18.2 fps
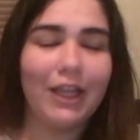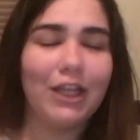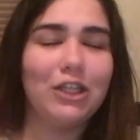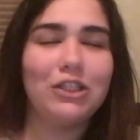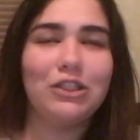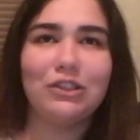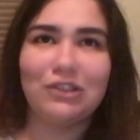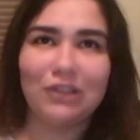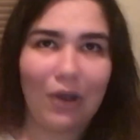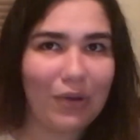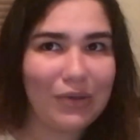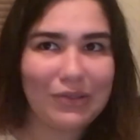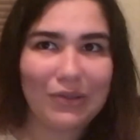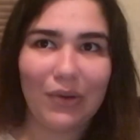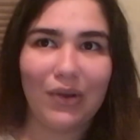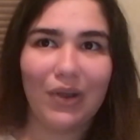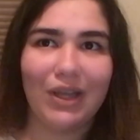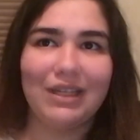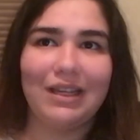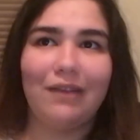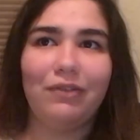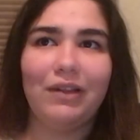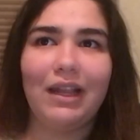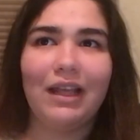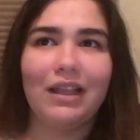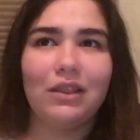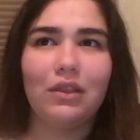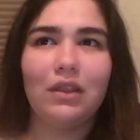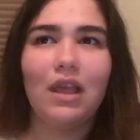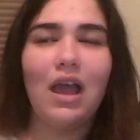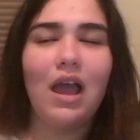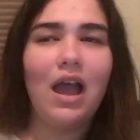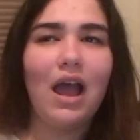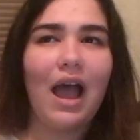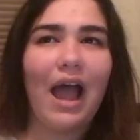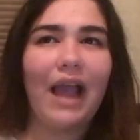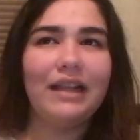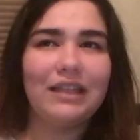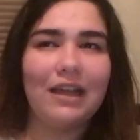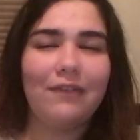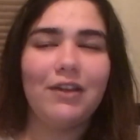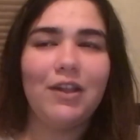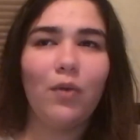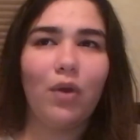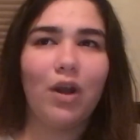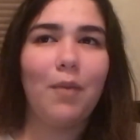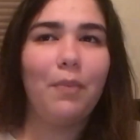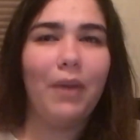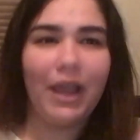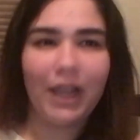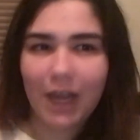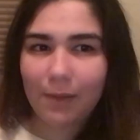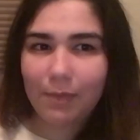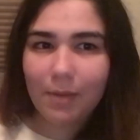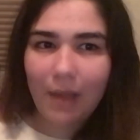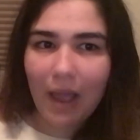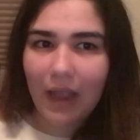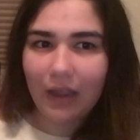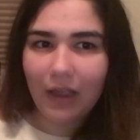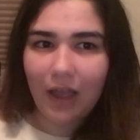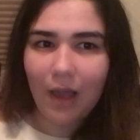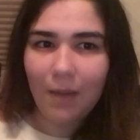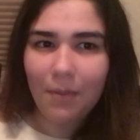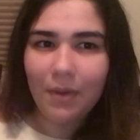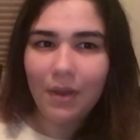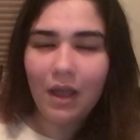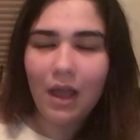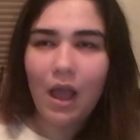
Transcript: It's so good. I definitely want to pick up a backup,